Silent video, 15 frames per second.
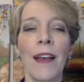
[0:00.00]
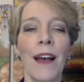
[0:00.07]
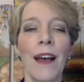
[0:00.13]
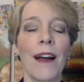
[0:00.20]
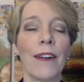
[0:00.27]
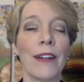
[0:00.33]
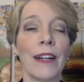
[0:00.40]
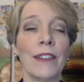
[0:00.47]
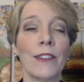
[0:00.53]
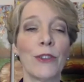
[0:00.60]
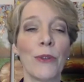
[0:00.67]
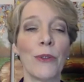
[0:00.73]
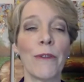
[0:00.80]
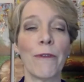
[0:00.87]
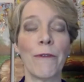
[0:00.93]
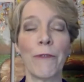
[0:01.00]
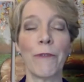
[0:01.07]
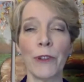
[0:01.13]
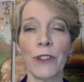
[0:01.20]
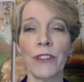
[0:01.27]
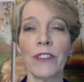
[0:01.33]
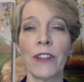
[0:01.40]
All right, so the
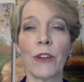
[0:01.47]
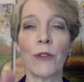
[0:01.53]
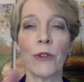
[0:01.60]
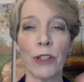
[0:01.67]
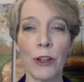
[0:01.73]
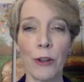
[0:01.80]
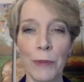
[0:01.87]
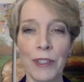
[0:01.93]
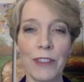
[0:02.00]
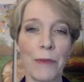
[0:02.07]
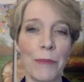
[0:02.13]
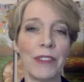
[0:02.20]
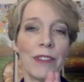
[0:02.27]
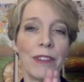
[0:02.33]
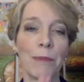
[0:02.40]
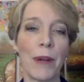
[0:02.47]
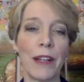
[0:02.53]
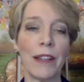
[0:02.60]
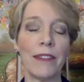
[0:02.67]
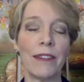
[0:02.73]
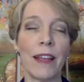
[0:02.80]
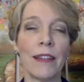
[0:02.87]
first critical piece of business
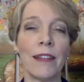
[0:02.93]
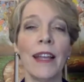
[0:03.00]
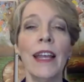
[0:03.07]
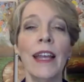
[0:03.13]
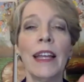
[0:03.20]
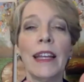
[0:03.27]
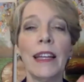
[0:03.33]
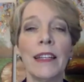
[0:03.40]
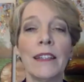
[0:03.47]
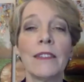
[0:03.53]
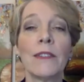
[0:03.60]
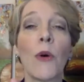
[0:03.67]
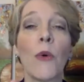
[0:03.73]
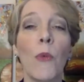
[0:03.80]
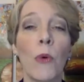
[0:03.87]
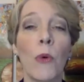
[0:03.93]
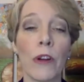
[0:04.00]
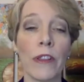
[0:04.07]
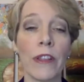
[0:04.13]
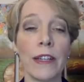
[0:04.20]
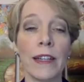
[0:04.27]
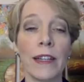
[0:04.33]
mindset is
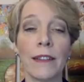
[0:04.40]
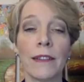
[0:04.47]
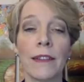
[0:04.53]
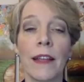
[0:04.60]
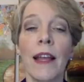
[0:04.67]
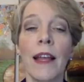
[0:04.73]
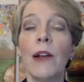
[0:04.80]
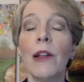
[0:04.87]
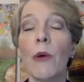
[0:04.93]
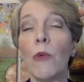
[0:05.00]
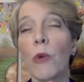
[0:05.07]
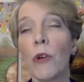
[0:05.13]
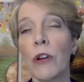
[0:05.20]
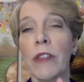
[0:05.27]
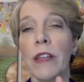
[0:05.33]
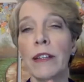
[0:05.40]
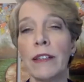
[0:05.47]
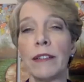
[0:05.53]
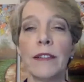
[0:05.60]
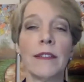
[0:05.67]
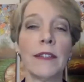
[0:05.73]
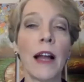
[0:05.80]
worthiness. Now, worthiness
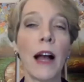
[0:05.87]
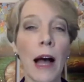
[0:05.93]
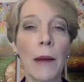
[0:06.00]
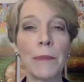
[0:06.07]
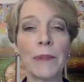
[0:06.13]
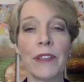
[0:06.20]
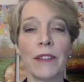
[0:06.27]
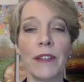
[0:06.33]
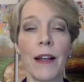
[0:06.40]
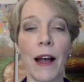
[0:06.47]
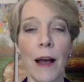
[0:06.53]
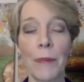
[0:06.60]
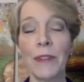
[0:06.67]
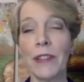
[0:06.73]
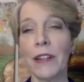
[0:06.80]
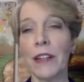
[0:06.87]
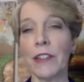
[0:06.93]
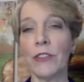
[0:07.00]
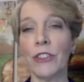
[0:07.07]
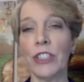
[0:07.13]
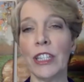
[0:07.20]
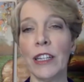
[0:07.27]
is the opposite
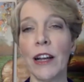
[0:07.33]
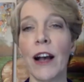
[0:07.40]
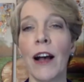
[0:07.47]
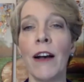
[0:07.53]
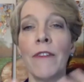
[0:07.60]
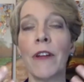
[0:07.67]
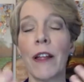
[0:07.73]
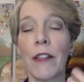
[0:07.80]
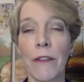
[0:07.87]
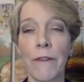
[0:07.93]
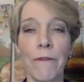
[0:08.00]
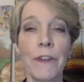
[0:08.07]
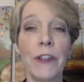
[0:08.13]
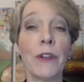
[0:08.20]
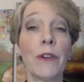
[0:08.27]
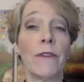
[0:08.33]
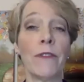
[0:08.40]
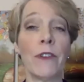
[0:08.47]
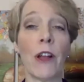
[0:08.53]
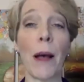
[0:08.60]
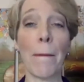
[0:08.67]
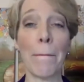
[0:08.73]
energy of the fear of
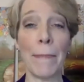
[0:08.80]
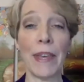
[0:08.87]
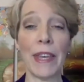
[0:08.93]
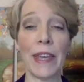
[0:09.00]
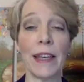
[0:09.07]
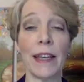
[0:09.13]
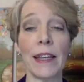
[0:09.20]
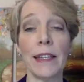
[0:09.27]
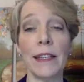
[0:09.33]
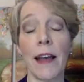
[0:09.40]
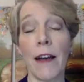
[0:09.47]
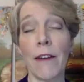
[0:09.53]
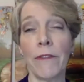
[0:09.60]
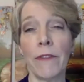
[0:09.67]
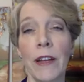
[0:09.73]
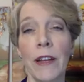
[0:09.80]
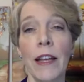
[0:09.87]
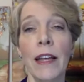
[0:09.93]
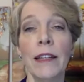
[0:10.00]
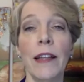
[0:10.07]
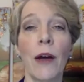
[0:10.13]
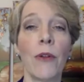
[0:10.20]
not being enough.
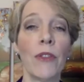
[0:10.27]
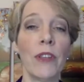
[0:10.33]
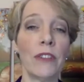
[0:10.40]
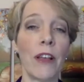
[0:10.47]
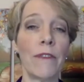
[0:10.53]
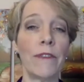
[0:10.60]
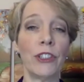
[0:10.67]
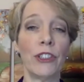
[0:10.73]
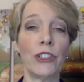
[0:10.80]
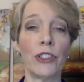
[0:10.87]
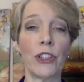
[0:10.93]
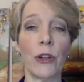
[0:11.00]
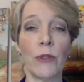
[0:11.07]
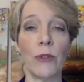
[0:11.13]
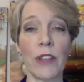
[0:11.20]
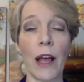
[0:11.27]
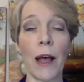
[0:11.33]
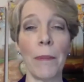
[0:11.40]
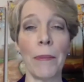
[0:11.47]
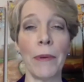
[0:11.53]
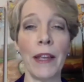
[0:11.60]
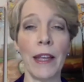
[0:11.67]
Now, this often shows up
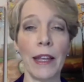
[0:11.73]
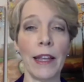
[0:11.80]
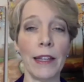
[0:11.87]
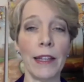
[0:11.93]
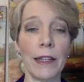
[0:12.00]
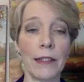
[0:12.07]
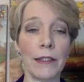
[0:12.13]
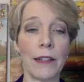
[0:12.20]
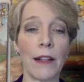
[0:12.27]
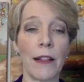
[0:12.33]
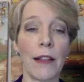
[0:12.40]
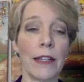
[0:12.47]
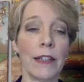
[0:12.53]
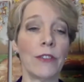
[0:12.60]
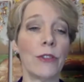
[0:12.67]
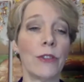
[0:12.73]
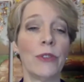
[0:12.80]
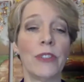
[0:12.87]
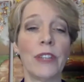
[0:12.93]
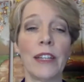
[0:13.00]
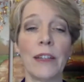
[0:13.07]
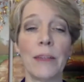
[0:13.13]
in clients who
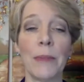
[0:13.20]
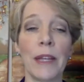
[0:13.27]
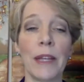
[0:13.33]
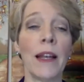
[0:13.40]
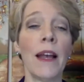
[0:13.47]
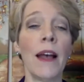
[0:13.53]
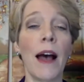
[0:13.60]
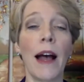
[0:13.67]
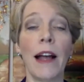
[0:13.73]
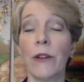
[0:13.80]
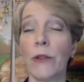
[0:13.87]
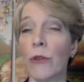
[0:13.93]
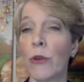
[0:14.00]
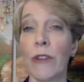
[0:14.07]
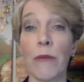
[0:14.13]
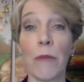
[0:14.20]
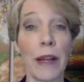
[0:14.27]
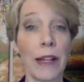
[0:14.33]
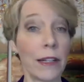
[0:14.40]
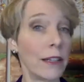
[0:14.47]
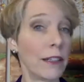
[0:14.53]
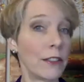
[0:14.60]
say to me, I don't know if my
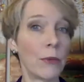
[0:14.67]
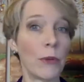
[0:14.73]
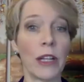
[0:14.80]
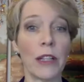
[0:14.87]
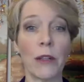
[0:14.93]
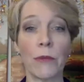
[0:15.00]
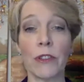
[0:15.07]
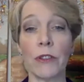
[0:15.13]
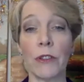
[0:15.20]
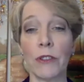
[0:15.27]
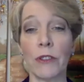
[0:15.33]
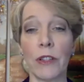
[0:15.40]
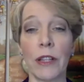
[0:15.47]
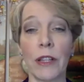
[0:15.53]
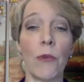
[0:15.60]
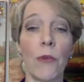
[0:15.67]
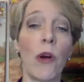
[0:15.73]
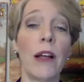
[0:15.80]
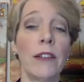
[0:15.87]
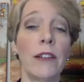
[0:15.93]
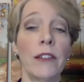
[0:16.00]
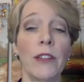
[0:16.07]
clients will get the results that they
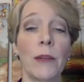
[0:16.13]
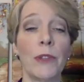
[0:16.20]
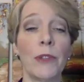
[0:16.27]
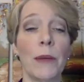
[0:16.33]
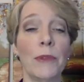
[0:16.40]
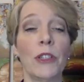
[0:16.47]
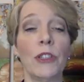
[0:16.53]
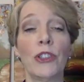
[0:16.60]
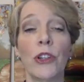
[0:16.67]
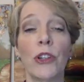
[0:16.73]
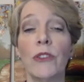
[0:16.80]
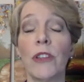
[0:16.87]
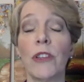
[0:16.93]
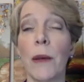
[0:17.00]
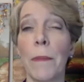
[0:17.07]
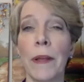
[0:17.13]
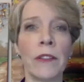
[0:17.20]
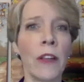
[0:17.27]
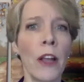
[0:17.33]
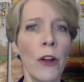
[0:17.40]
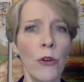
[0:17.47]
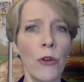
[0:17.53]
want. Sometimes it shows up as,
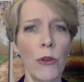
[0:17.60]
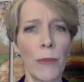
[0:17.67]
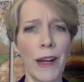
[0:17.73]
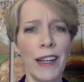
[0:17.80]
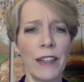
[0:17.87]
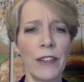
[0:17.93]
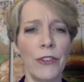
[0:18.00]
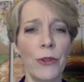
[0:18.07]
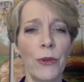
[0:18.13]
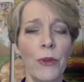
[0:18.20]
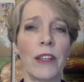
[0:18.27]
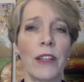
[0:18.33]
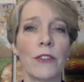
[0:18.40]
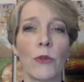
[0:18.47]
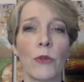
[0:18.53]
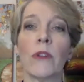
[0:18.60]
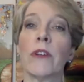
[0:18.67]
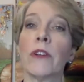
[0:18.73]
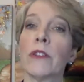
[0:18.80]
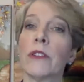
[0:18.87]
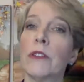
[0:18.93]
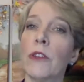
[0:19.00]
who am I to do this? Or there are
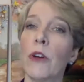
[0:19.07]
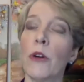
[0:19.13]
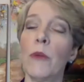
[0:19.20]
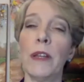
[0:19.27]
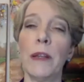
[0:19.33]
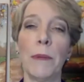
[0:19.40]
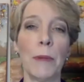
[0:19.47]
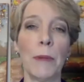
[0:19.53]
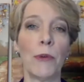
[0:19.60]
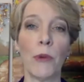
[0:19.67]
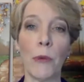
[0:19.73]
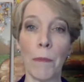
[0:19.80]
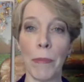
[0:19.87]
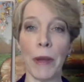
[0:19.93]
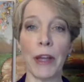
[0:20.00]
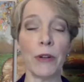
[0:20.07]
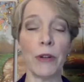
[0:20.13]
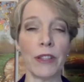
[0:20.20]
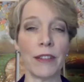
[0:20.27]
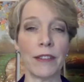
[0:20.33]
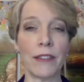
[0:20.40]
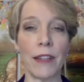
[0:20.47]
so many people who are better at
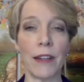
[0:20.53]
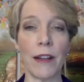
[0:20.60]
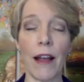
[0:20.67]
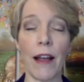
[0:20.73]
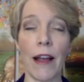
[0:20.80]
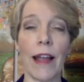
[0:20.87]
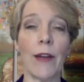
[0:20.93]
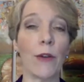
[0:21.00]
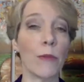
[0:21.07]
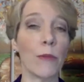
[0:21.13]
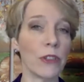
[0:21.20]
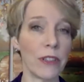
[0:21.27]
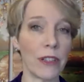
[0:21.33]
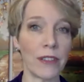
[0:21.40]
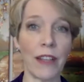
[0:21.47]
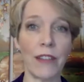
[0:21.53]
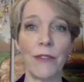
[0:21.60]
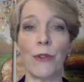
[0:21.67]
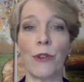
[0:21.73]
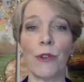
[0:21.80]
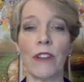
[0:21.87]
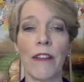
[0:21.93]
this than I, or more successful,
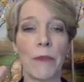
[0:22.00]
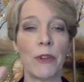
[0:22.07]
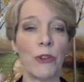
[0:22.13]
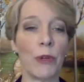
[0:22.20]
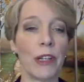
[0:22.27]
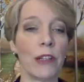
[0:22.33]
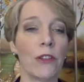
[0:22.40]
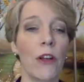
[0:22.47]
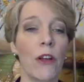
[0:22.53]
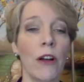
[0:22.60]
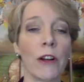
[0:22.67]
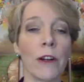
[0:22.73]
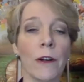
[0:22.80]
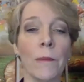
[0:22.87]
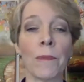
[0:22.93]
or they've been doing it longer.